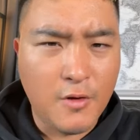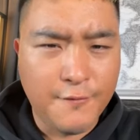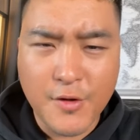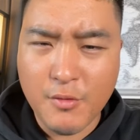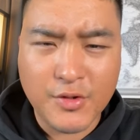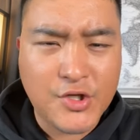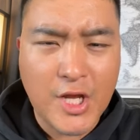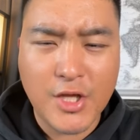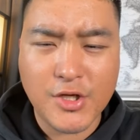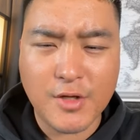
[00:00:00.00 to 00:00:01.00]
Your view is
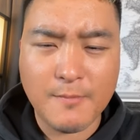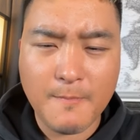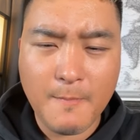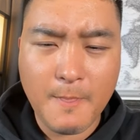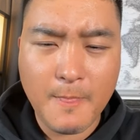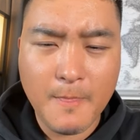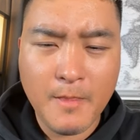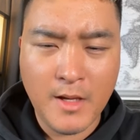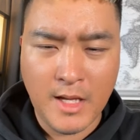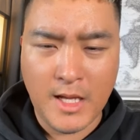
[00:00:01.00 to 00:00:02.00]
changing.
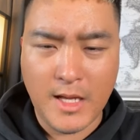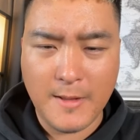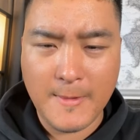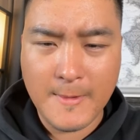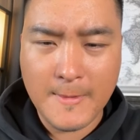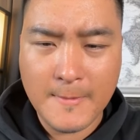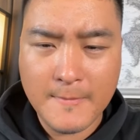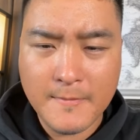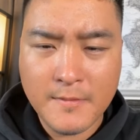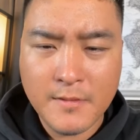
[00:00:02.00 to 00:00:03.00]
Ha!
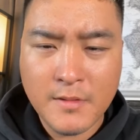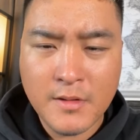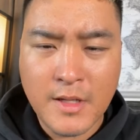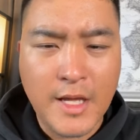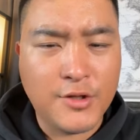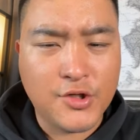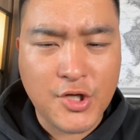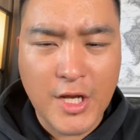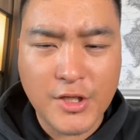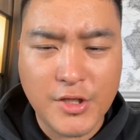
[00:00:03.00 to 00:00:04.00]
It's
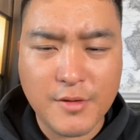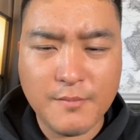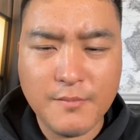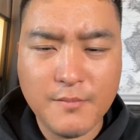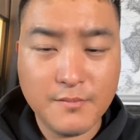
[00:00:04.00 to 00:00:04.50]
changing.